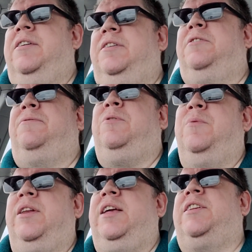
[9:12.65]
You know, if you
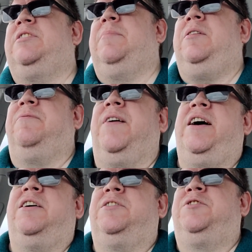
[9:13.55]
want to get somebody
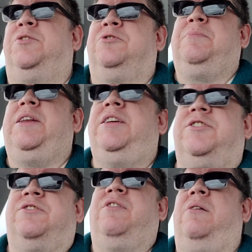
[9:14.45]
fired, social media is
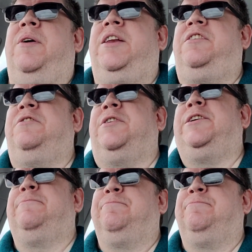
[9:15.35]
a great way to do it.